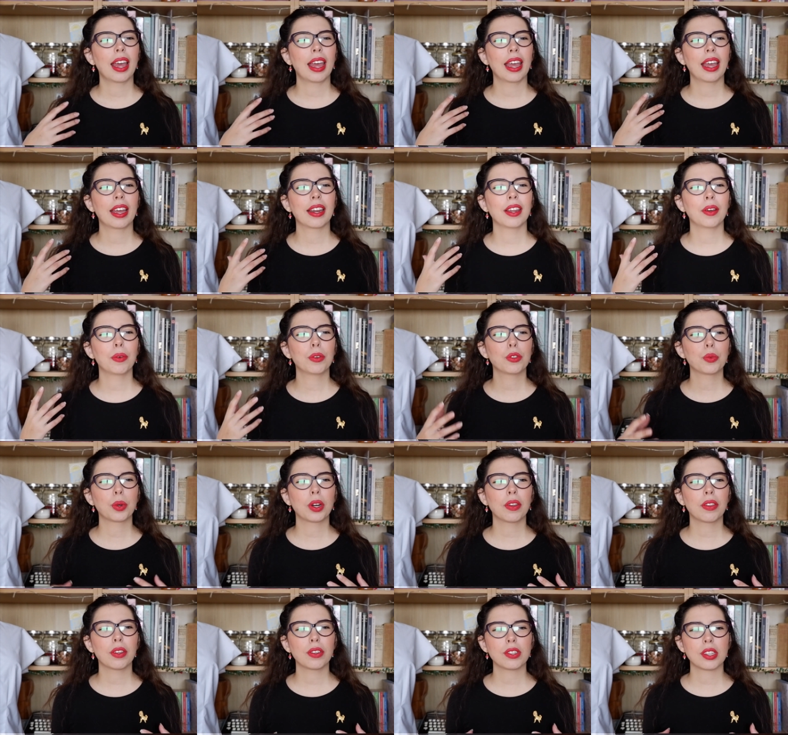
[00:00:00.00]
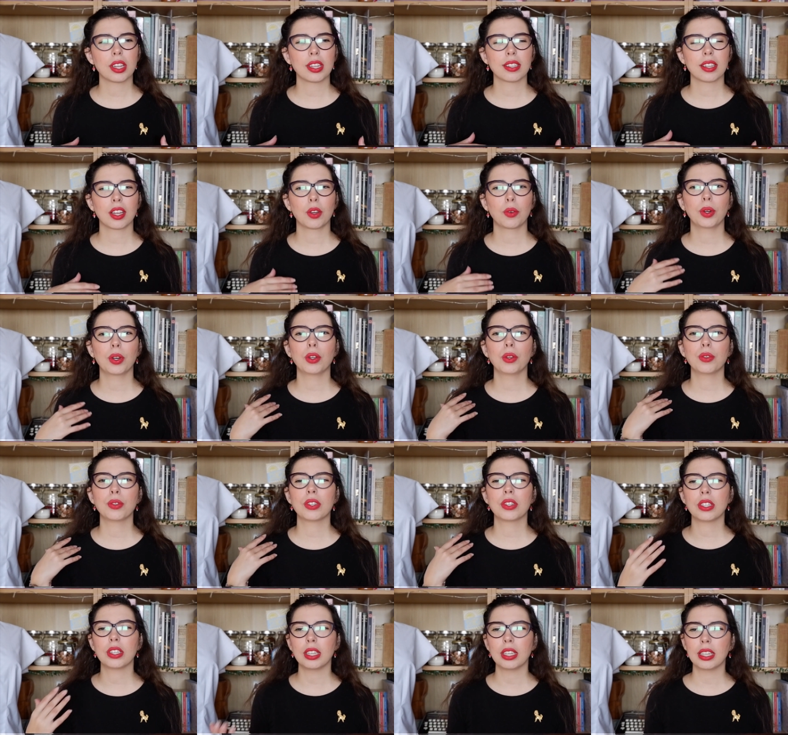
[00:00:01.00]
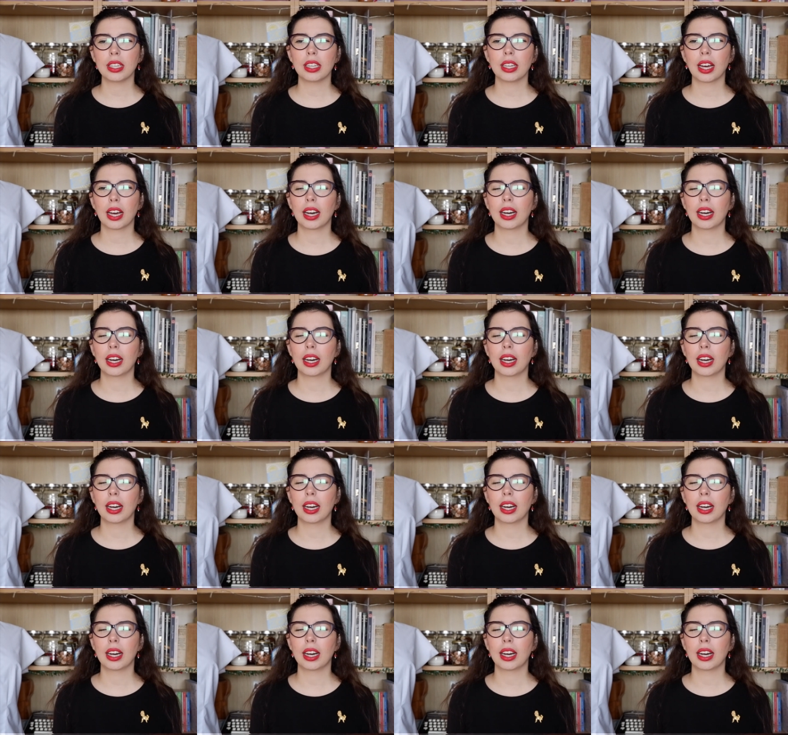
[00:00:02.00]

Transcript: And it was one of those things, when you see